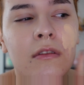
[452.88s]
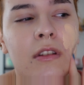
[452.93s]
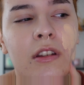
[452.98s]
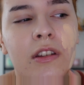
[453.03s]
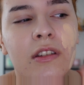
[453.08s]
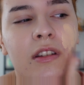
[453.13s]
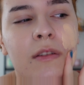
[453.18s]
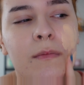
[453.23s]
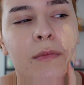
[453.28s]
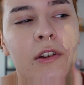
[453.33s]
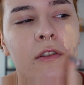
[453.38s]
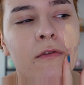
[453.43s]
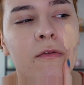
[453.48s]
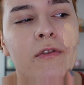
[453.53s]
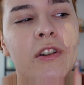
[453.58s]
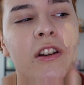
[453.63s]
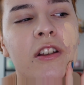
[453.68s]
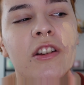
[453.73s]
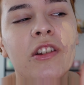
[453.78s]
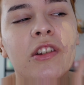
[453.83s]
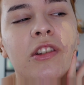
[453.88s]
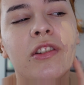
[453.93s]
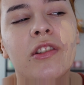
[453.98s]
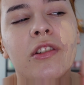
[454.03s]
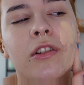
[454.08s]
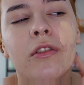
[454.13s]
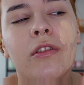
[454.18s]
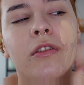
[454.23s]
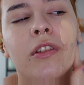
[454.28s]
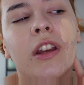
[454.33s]
Something really
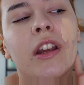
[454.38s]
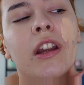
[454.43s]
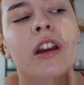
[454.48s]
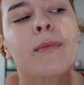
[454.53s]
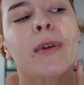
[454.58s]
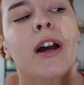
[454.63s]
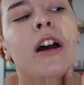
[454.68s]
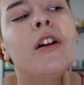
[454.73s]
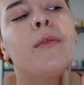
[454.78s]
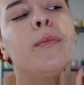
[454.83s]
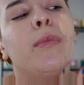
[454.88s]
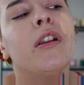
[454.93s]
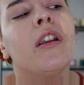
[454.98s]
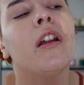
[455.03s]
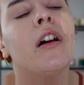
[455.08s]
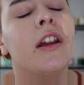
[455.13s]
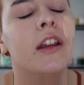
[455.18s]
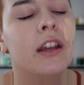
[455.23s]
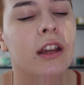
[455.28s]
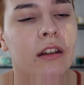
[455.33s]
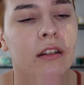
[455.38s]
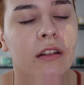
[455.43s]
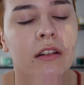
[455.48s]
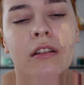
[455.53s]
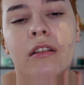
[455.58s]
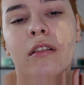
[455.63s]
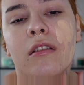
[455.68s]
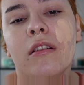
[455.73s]
soothing about applying